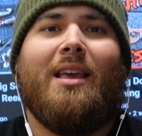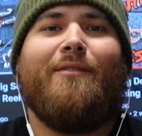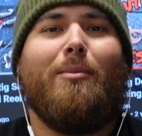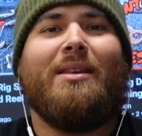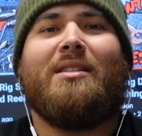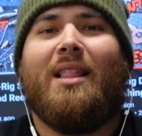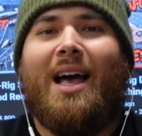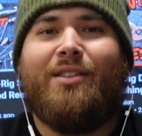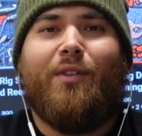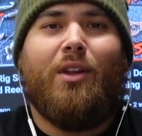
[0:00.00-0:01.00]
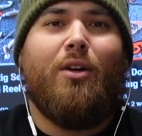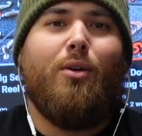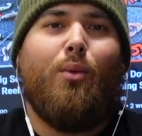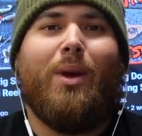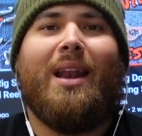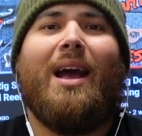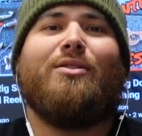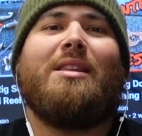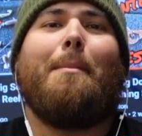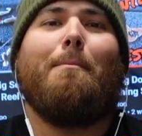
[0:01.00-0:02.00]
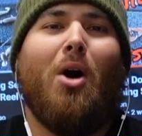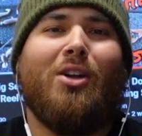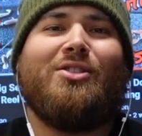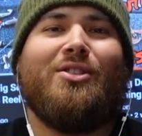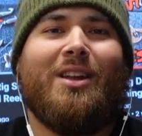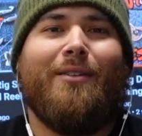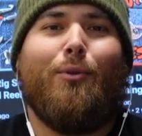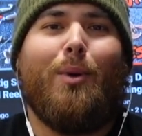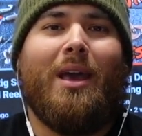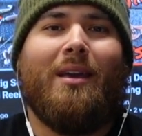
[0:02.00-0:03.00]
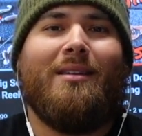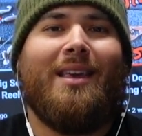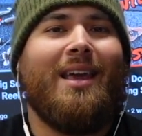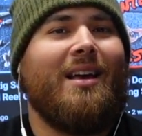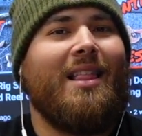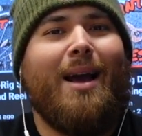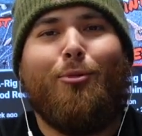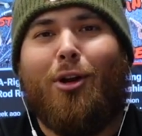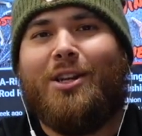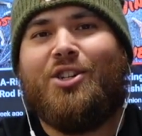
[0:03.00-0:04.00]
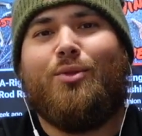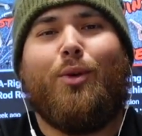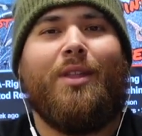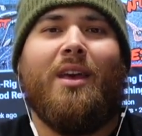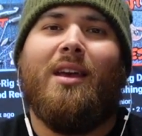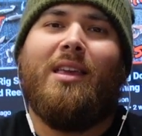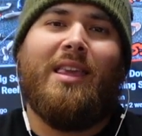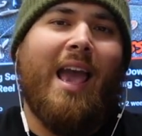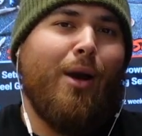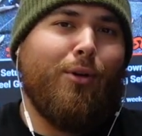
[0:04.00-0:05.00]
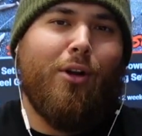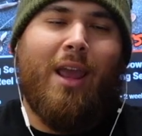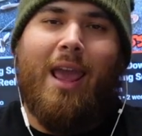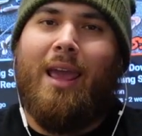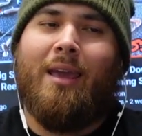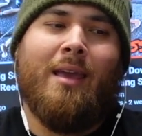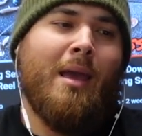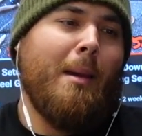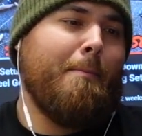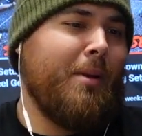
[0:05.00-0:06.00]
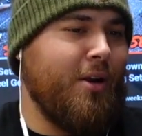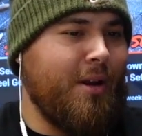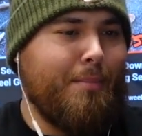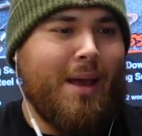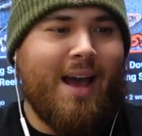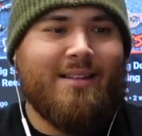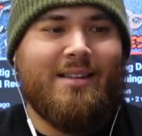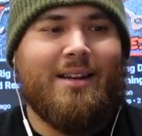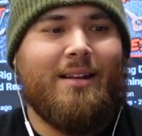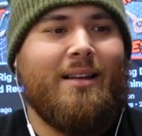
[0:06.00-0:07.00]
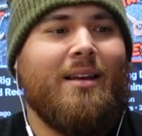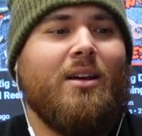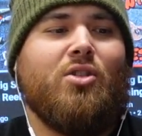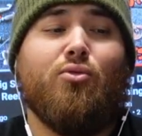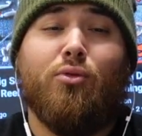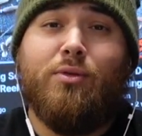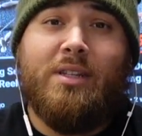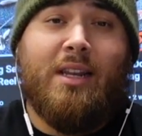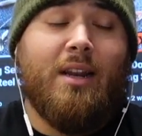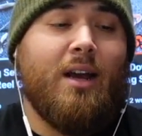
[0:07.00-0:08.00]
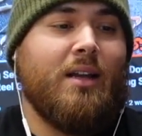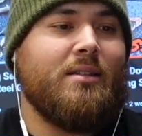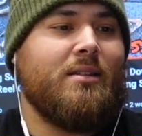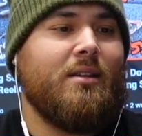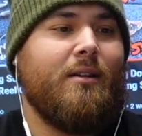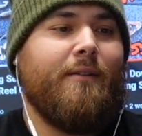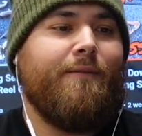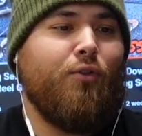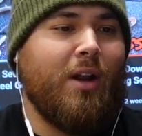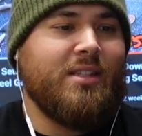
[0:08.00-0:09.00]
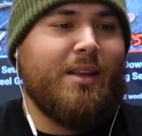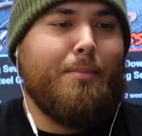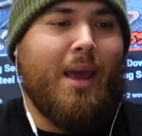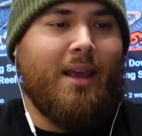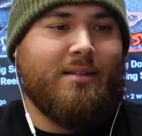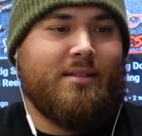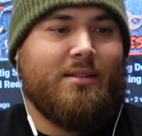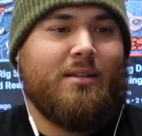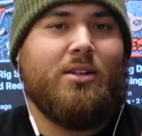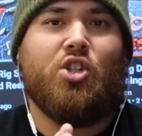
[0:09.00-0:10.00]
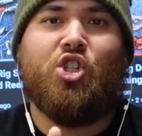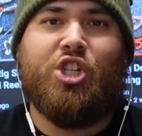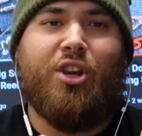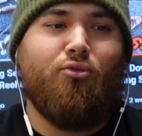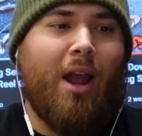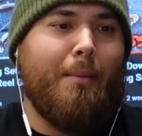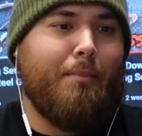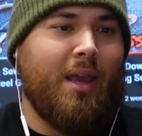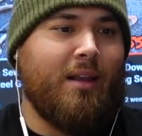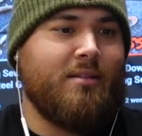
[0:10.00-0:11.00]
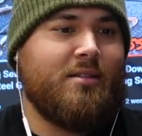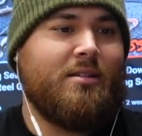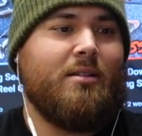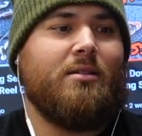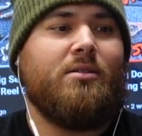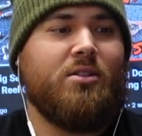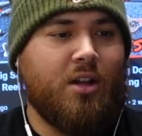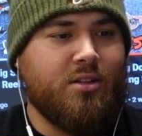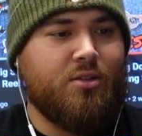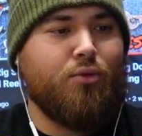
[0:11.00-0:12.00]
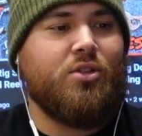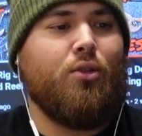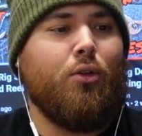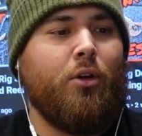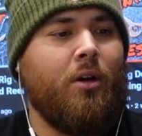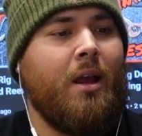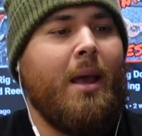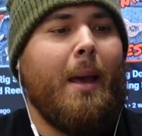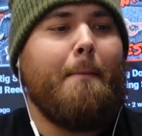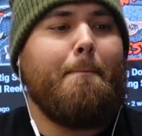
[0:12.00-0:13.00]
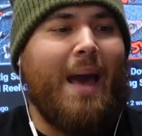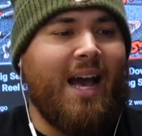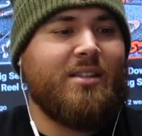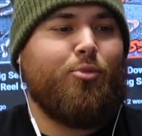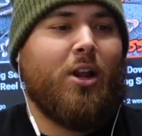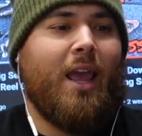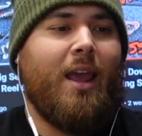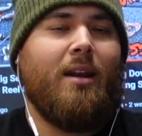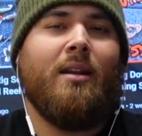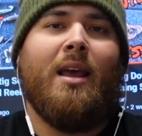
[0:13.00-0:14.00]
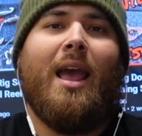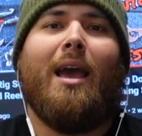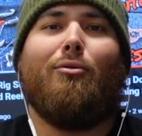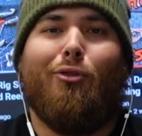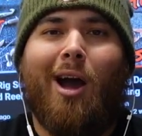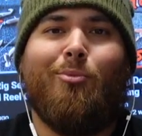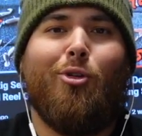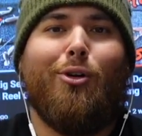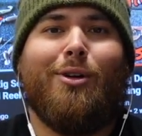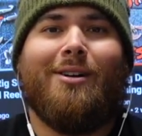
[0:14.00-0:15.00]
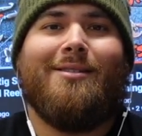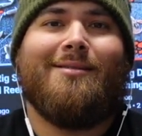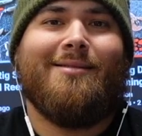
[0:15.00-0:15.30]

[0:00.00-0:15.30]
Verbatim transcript: If you missed the last video, we announced a monster giveaway in collaboration with Younder Gang, Bearded Bassin, Deruosi Nuts, Frenzy Baits, G-Ratt Baits, SunStor Solar, Bass Brigade, and Rod Broker.